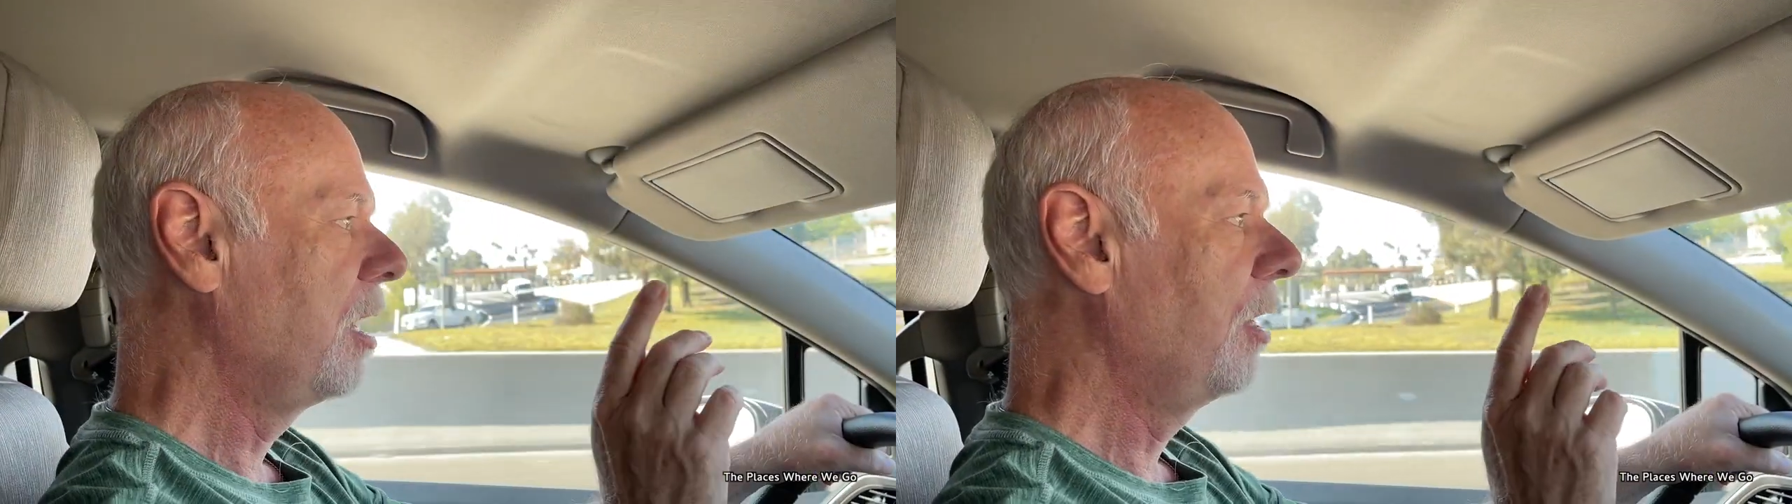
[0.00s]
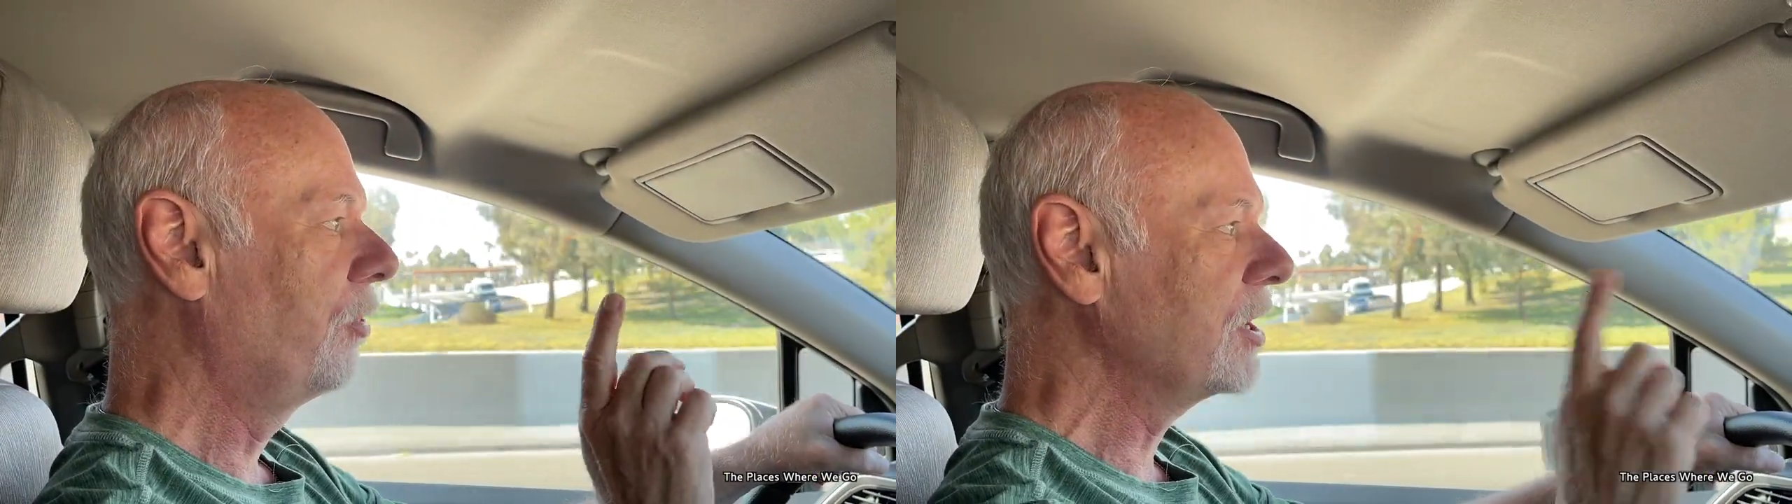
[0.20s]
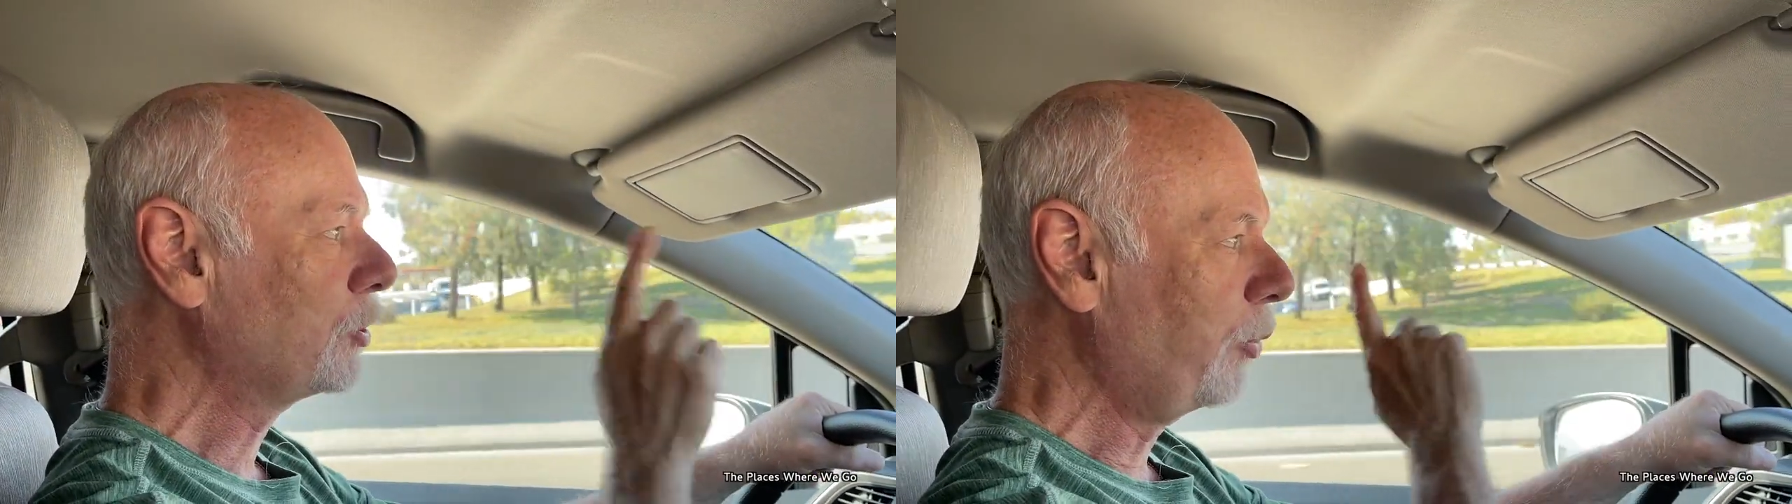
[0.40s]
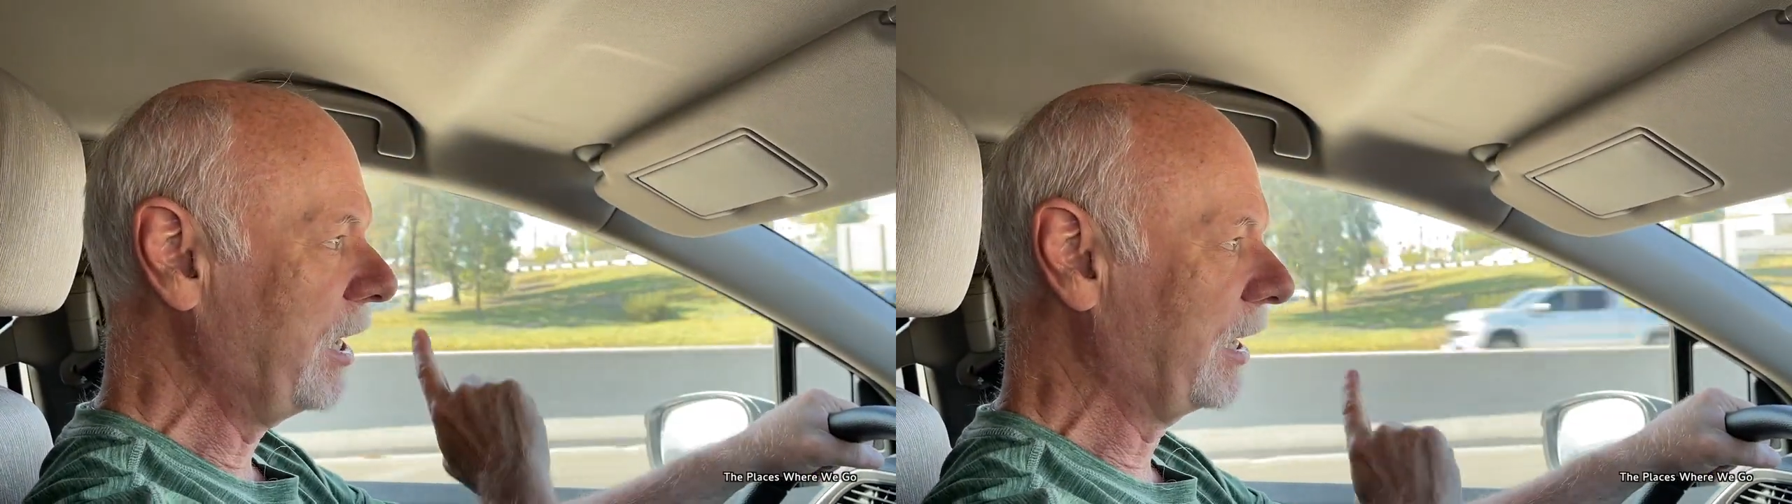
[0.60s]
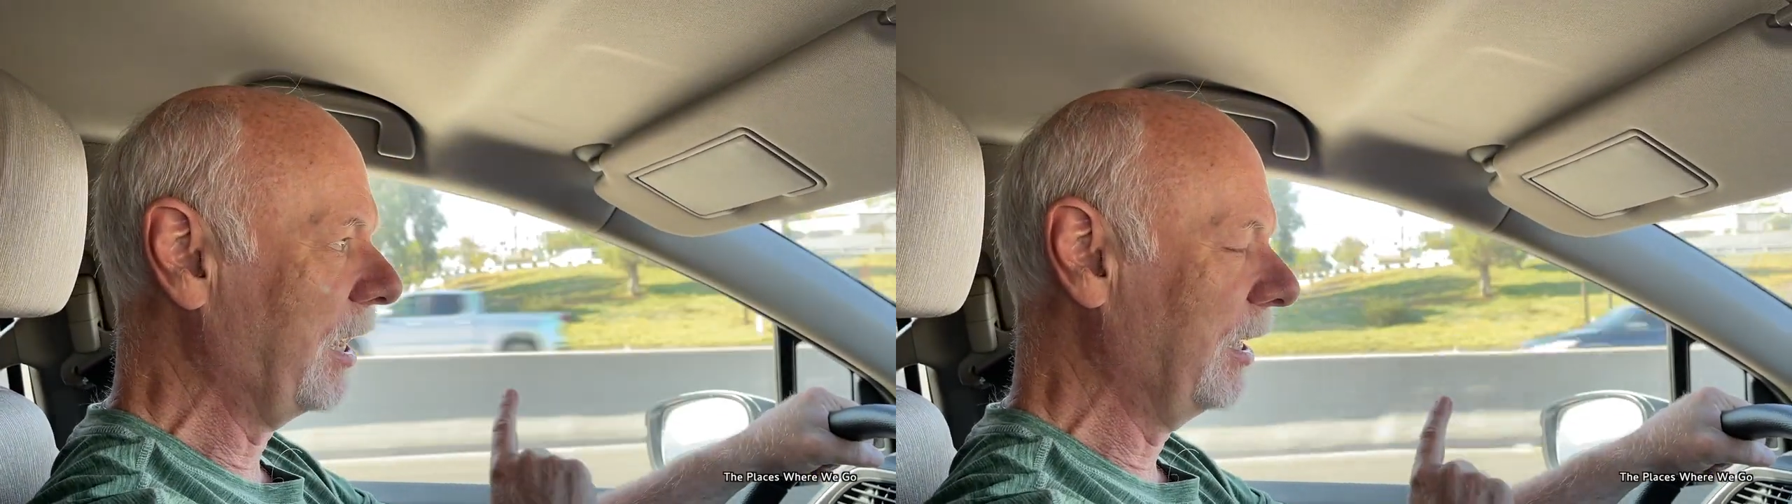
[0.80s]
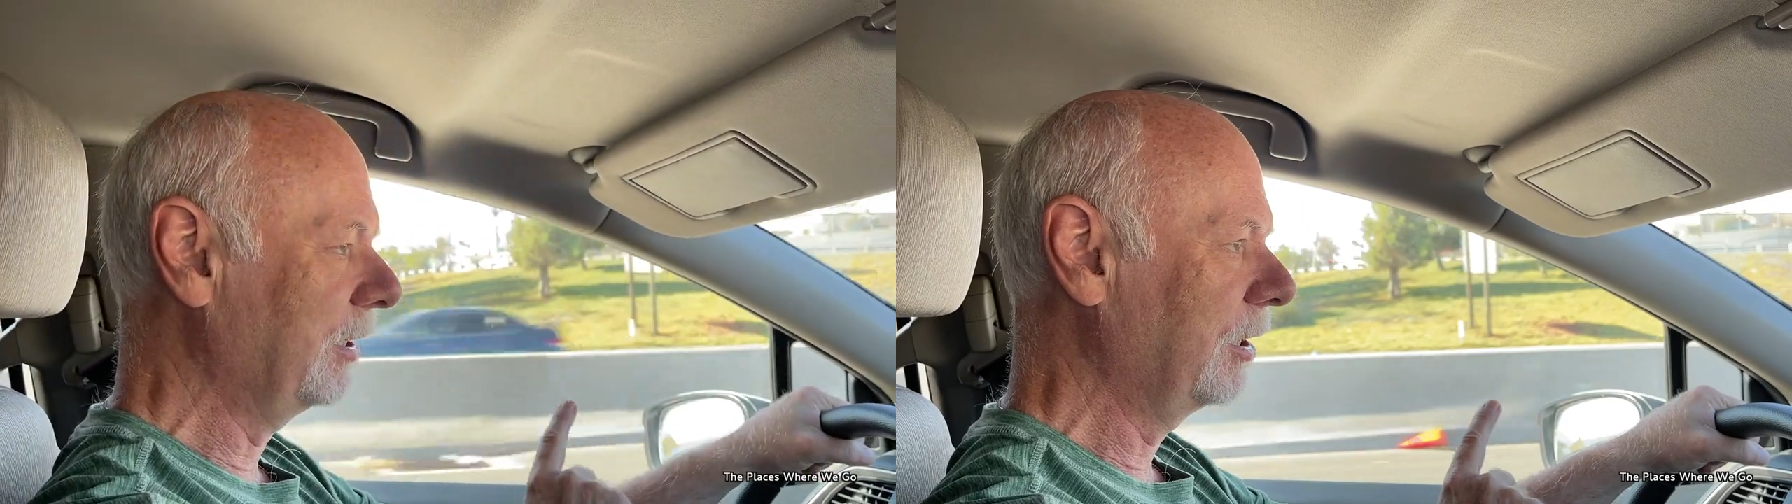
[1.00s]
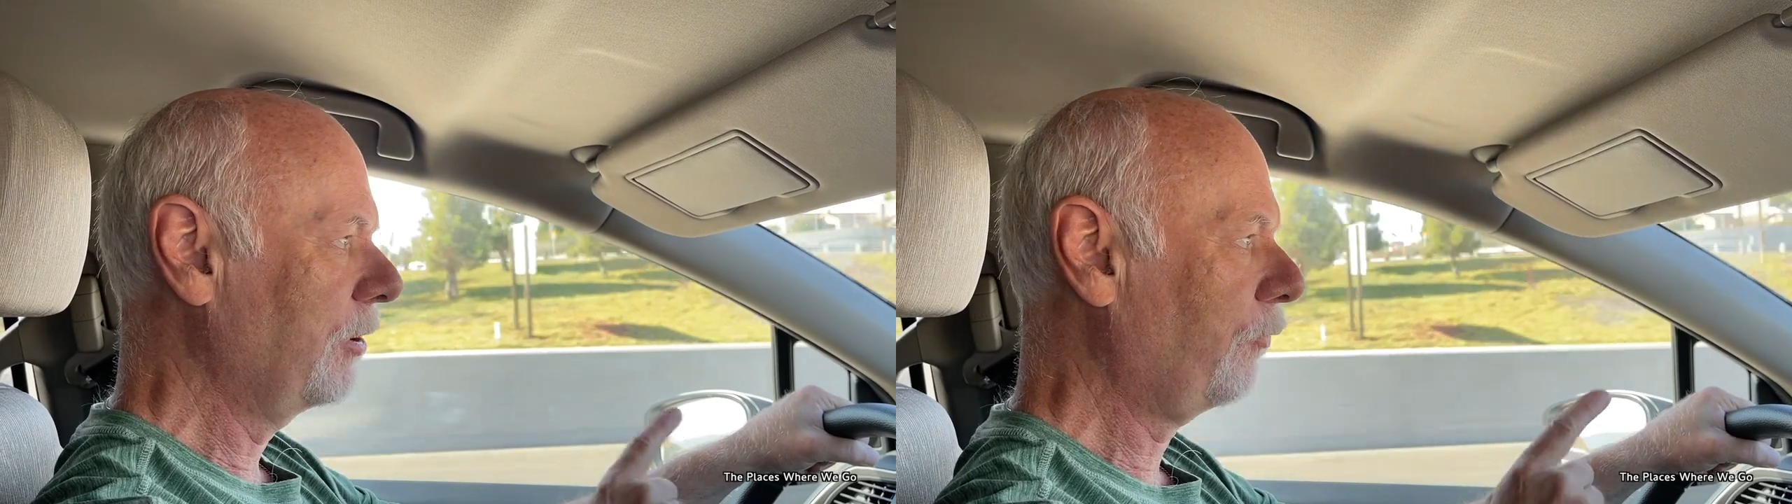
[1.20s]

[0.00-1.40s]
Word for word: This weekend